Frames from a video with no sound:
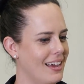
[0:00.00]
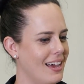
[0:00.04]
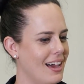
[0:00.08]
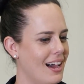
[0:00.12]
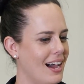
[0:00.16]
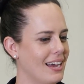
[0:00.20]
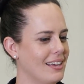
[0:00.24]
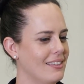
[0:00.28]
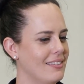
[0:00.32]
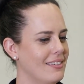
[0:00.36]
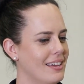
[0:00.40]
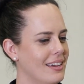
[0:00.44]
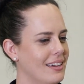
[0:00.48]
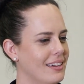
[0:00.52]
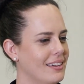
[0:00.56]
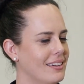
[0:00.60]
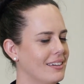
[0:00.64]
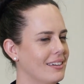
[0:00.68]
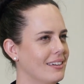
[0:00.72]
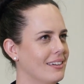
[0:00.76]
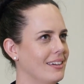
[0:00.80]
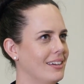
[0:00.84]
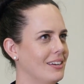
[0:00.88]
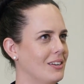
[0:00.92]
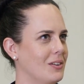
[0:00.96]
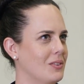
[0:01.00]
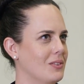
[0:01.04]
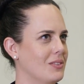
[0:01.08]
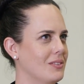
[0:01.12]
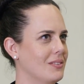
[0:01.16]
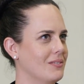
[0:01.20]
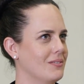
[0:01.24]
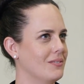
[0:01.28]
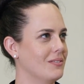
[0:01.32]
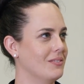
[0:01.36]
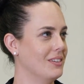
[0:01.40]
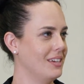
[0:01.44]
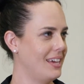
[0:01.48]
I think,
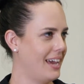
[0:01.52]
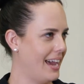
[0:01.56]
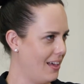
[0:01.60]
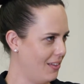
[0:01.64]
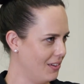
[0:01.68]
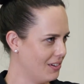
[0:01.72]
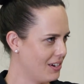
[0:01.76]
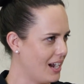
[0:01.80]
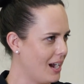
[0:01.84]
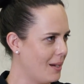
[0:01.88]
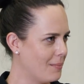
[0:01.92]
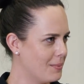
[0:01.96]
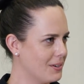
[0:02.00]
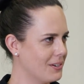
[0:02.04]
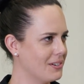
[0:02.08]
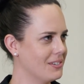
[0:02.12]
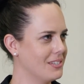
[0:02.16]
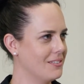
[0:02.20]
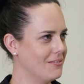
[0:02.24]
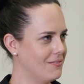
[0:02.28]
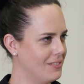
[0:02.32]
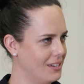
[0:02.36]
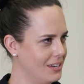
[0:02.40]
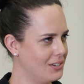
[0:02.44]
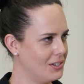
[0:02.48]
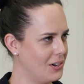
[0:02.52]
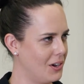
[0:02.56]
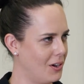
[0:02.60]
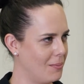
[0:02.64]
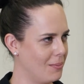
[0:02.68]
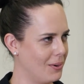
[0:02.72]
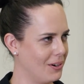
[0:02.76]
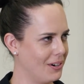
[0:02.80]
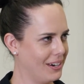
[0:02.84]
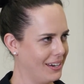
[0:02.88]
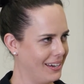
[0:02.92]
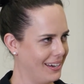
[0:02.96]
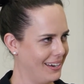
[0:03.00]
helicopters, the VTOL
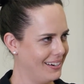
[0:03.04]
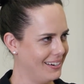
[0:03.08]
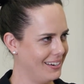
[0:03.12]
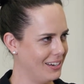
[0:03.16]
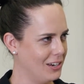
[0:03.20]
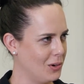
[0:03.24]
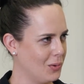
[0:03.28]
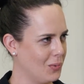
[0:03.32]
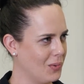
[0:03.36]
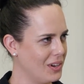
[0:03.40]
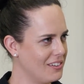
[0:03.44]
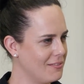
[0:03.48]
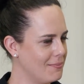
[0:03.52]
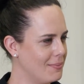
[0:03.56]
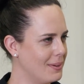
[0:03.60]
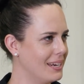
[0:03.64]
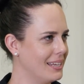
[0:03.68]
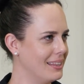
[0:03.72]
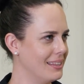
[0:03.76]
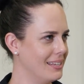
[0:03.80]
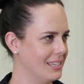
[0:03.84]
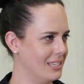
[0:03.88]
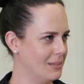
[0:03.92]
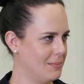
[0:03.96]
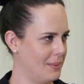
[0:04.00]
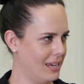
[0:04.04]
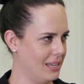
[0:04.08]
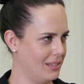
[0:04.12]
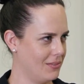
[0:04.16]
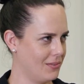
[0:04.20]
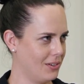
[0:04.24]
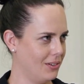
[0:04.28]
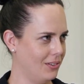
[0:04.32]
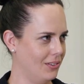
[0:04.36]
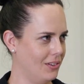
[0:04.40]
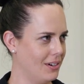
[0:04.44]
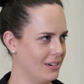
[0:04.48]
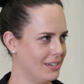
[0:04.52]
market, we've been in this space for
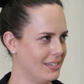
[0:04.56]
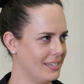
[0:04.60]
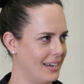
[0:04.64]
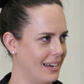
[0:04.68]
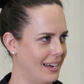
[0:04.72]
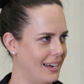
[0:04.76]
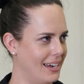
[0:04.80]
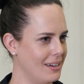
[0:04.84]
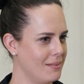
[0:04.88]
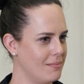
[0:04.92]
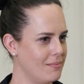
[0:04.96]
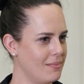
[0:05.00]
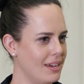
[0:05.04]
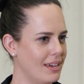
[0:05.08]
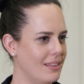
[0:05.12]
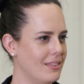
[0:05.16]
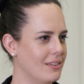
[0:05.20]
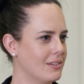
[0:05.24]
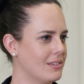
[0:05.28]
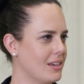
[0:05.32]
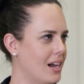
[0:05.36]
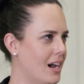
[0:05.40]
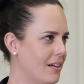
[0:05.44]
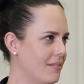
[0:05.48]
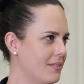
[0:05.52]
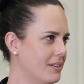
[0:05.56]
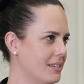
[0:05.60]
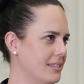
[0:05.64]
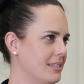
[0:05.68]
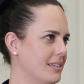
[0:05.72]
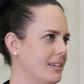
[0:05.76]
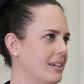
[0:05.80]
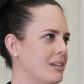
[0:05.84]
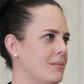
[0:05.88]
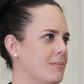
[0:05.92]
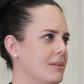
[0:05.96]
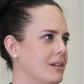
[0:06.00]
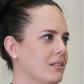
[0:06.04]
a long time, and there's obviously
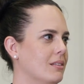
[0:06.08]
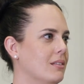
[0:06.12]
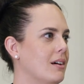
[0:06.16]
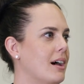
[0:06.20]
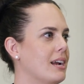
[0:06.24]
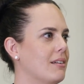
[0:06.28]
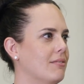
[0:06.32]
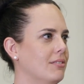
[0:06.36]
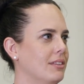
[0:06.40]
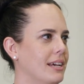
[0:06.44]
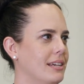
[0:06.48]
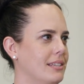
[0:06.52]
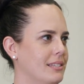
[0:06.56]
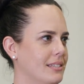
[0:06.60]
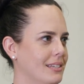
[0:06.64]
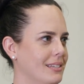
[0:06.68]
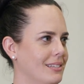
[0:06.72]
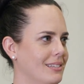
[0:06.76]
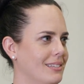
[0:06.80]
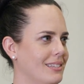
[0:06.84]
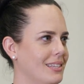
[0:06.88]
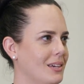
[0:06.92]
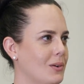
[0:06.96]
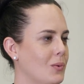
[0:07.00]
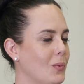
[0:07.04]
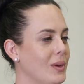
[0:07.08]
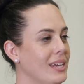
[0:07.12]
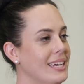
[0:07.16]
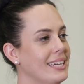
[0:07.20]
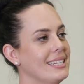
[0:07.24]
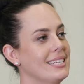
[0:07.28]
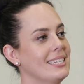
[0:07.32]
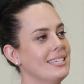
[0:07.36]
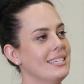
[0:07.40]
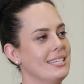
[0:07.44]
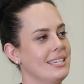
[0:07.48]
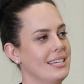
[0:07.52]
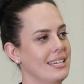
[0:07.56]
going to be a lot of lessons that we
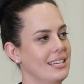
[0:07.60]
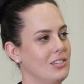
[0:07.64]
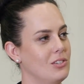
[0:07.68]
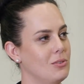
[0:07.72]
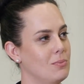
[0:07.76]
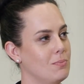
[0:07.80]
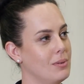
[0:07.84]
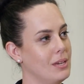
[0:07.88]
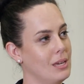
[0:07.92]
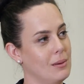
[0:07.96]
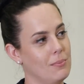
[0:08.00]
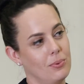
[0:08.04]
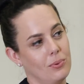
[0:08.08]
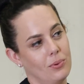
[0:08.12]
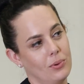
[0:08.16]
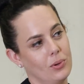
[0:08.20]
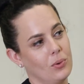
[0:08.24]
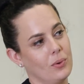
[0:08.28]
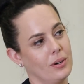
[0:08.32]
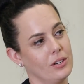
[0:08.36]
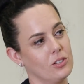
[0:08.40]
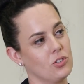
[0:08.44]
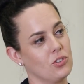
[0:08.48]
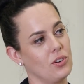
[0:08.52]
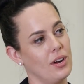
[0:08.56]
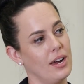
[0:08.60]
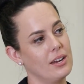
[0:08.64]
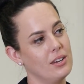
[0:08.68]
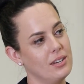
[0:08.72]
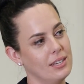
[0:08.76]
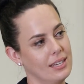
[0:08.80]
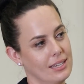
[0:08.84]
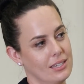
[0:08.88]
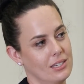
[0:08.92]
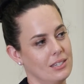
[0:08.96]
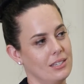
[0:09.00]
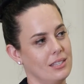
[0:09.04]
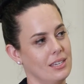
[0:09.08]
can teach people who are trying to
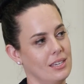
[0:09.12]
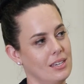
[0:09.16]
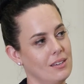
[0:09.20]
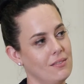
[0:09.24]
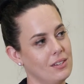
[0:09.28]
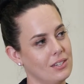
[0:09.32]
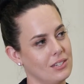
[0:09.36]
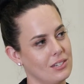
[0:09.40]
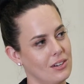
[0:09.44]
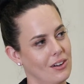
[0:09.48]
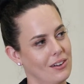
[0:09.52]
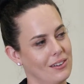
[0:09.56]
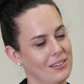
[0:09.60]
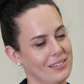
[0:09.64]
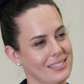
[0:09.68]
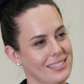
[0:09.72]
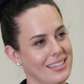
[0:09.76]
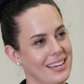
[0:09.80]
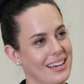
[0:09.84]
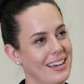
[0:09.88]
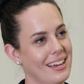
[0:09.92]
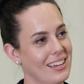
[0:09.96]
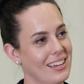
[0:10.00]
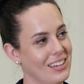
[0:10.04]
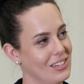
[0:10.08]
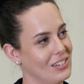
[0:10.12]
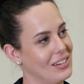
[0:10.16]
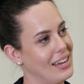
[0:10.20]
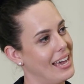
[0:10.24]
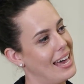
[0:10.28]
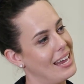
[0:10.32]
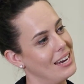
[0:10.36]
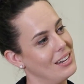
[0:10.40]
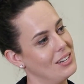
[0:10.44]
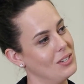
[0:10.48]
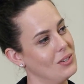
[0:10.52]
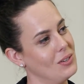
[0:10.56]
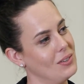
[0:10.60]
get into the eVTOLs, how
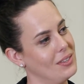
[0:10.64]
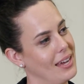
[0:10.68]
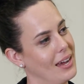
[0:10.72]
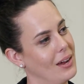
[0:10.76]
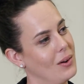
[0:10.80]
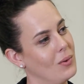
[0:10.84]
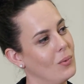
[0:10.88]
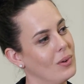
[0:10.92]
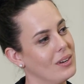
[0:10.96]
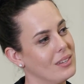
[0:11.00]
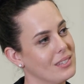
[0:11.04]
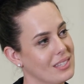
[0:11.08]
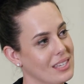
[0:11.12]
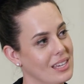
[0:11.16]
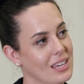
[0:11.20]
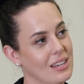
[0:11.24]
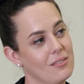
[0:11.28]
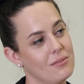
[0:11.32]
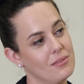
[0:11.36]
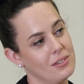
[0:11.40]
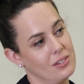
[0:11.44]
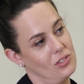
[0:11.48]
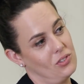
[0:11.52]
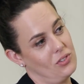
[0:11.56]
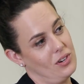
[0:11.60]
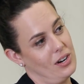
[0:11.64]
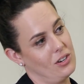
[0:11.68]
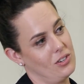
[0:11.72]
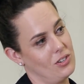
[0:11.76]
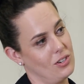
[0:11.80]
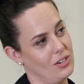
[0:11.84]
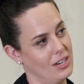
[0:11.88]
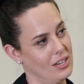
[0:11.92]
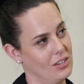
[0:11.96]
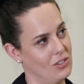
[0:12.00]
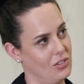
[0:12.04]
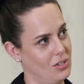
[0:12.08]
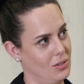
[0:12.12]
to do that. What is the infrastructure
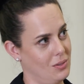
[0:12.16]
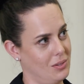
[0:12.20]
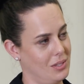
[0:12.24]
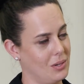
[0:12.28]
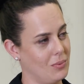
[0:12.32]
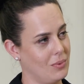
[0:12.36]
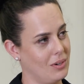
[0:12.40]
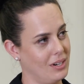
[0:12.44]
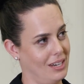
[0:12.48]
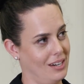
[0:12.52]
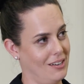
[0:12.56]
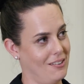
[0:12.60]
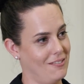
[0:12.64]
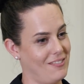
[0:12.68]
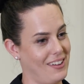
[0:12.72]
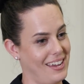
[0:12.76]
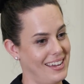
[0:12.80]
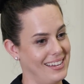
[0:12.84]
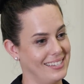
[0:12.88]
issues that we're going to face?